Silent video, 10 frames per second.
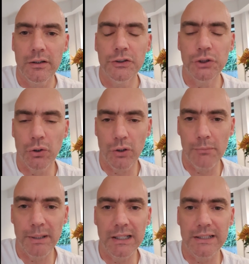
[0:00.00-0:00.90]

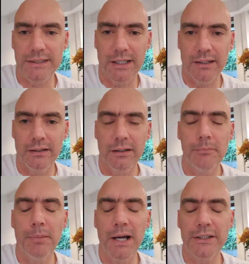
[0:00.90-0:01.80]
durability
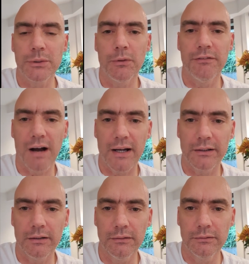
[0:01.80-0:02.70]
compared to a
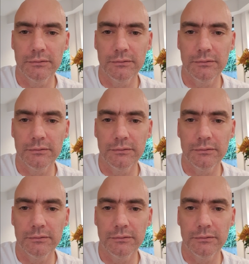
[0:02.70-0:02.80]
vinyl